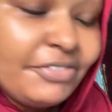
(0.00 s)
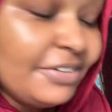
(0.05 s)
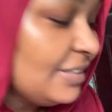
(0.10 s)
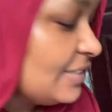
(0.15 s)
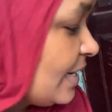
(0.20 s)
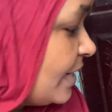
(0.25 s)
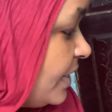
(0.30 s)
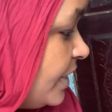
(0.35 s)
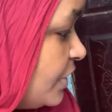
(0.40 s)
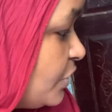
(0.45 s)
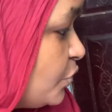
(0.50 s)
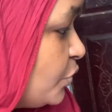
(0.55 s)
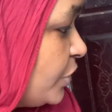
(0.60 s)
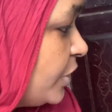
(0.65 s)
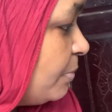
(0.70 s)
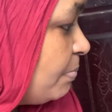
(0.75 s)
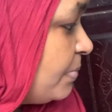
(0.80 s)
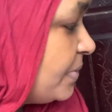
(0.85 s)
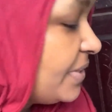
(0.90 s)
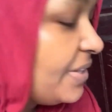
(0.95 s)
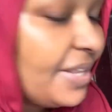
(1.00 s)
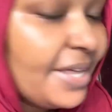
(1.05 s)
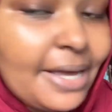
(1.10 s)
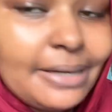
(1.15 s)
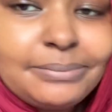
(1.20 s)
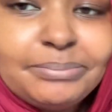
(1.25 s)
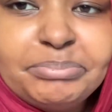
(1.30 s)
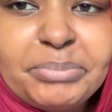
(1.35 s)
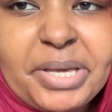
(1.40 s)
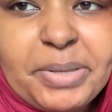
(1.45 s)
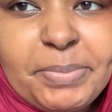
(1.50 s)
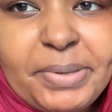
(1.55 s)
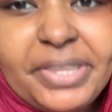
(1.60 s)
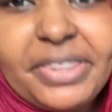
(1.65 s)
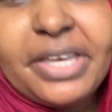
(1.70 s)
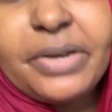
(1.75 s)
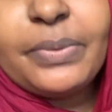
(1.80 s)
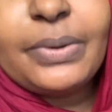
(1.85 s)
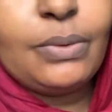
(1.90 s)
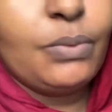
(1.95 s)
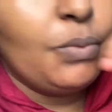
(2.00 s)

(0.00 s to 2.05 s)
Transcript: decided to keep it there. Maybe they will